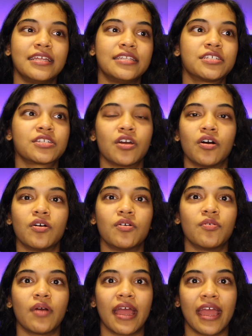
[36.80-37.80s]
need to
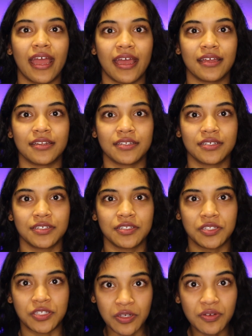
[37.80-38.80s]
go and
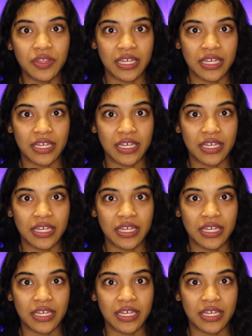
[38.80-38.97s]
do